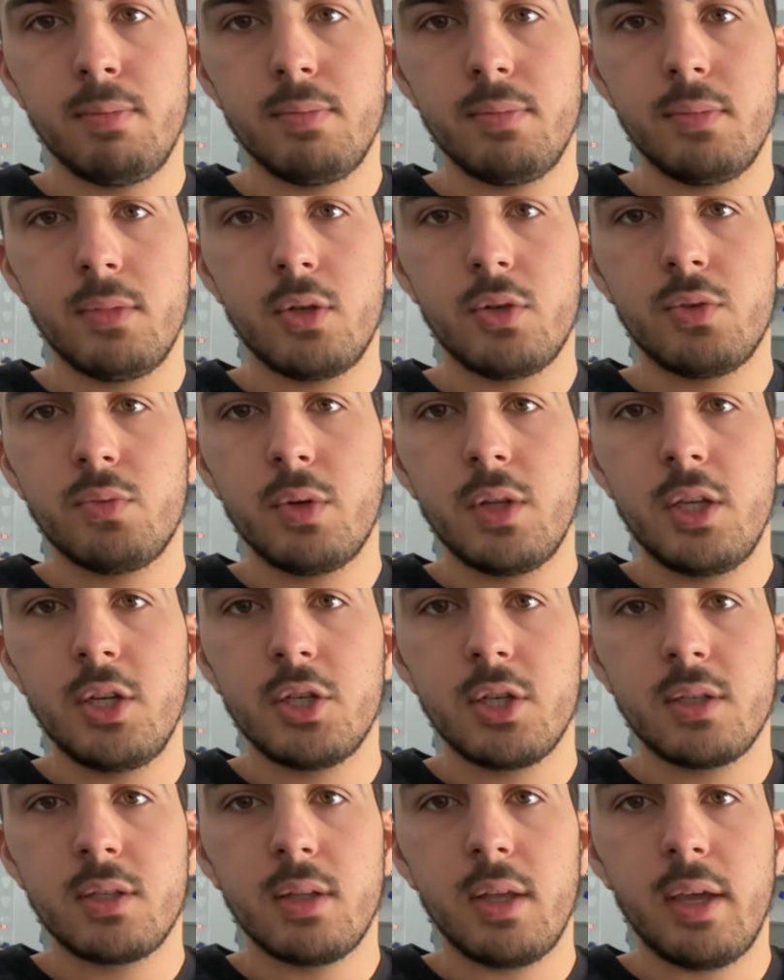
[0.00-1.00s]
There's really
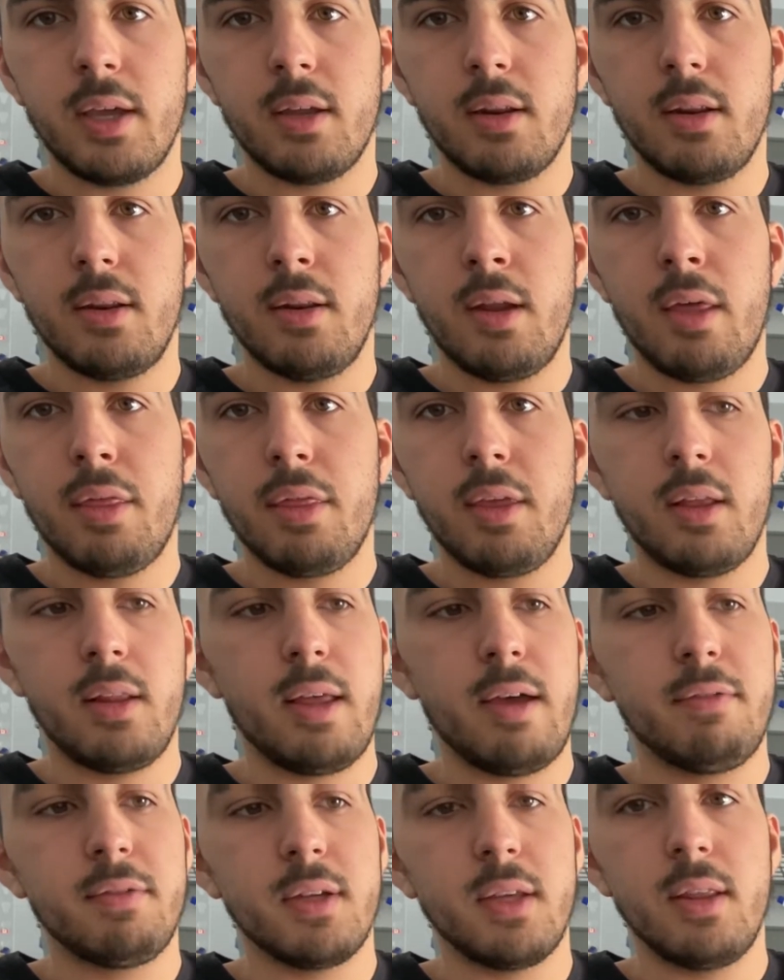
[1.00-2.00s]
just like nothing
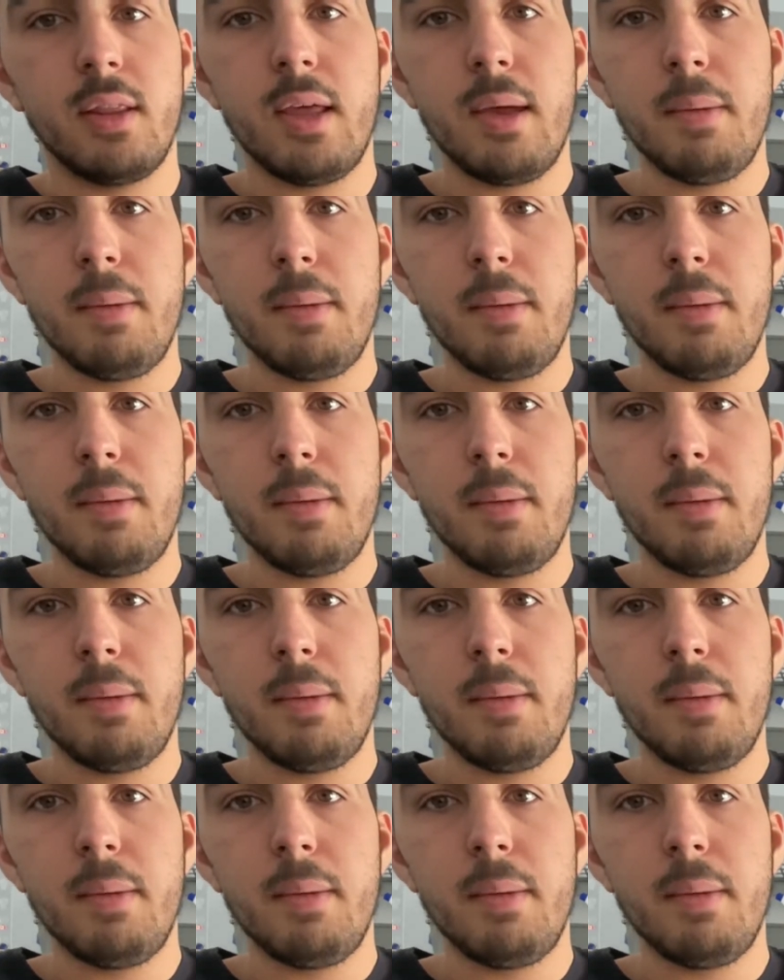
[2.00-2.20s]
left in them.